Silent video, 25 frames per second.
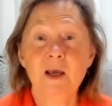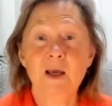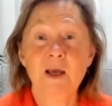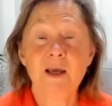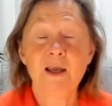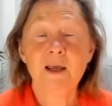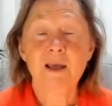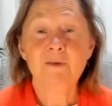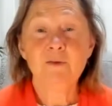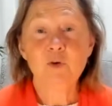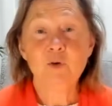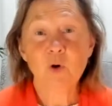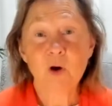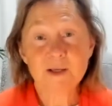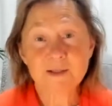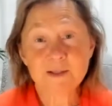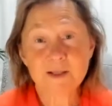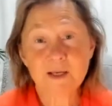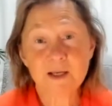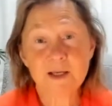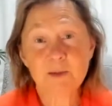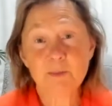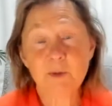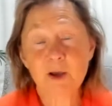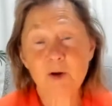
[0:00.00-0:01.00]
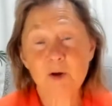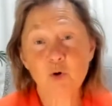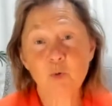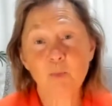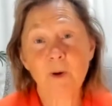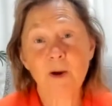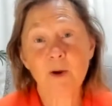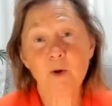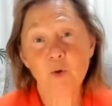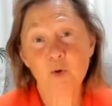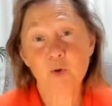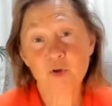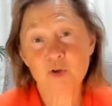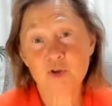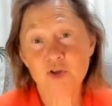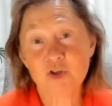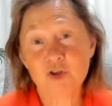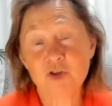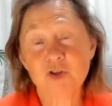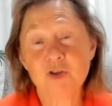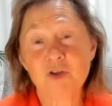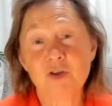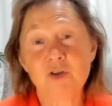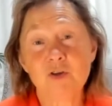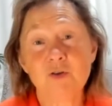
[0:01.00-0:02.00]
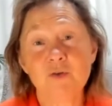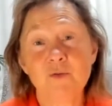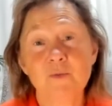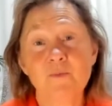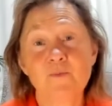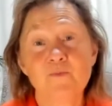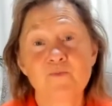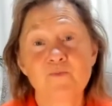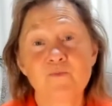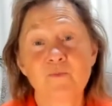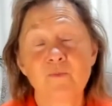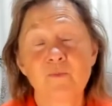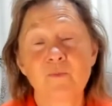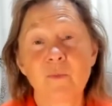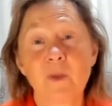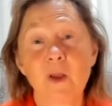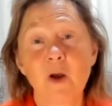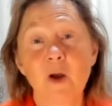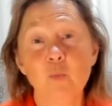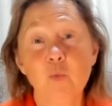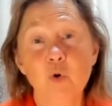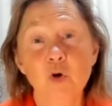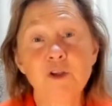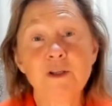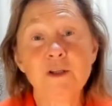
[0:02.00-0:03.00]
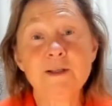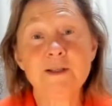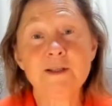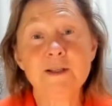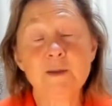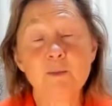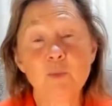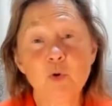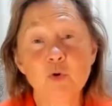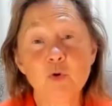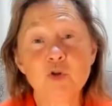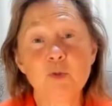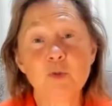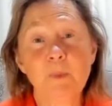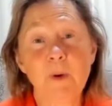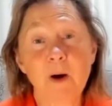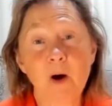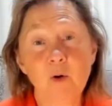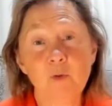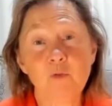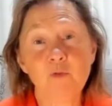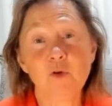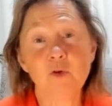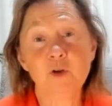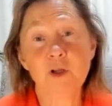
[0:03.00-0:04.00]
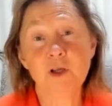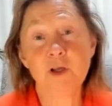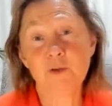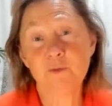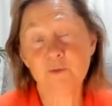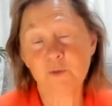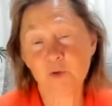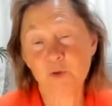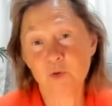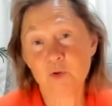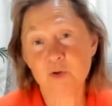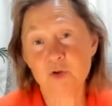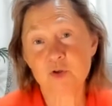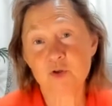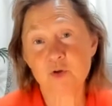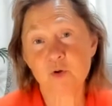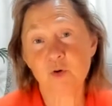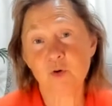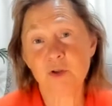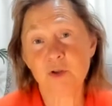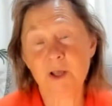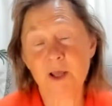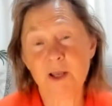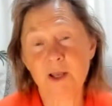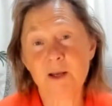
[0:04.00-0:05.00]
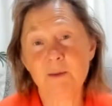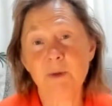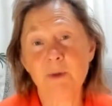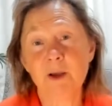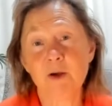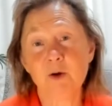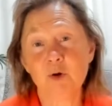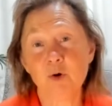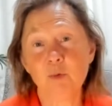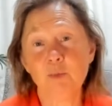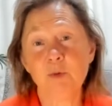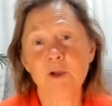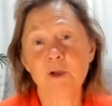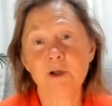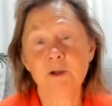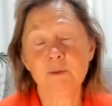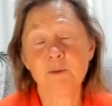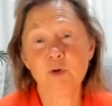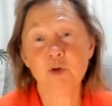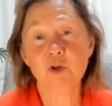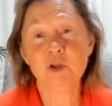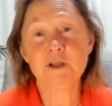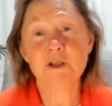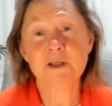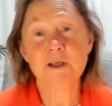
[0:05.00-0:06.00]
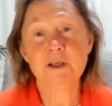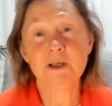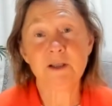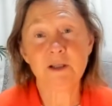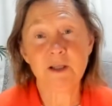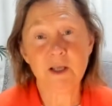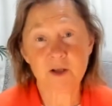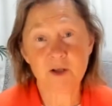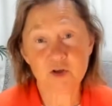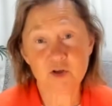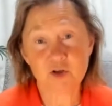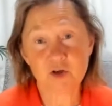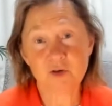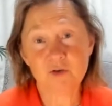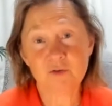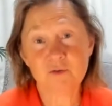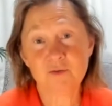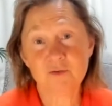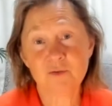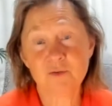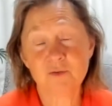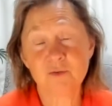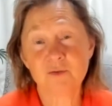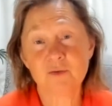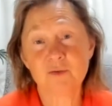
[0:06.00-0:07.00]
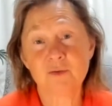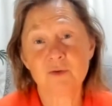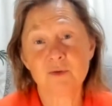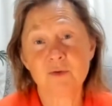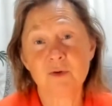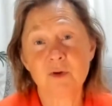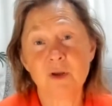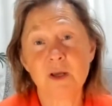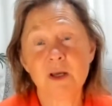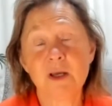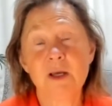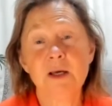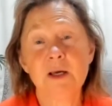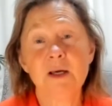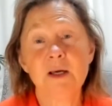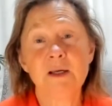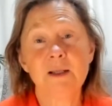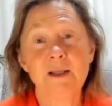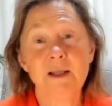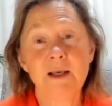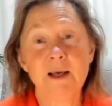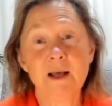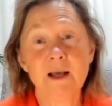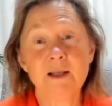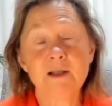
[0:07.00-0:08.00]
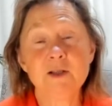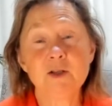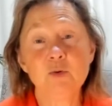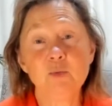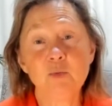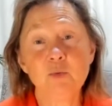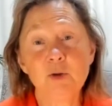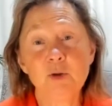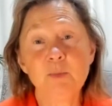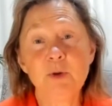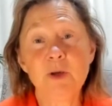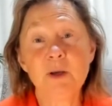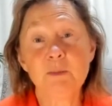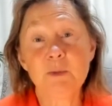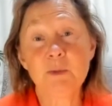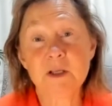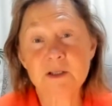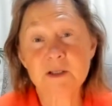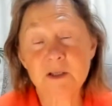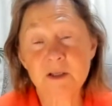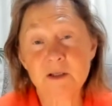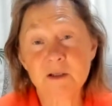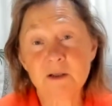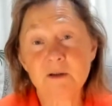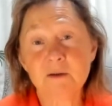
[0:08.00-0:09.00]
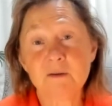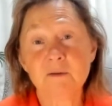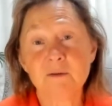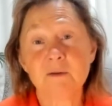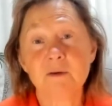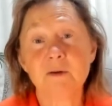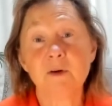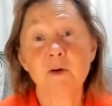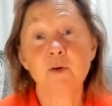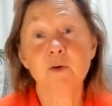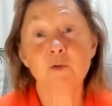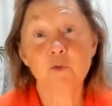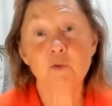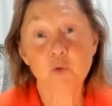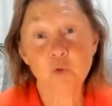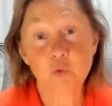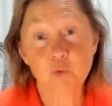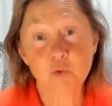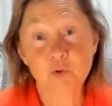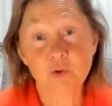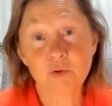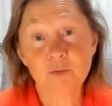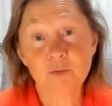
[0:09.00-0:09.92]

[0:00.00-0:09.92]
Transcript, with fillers: If you ask any microbiologist, what is the most powerful influence on any microbial community in nature? the answer will be immediate food.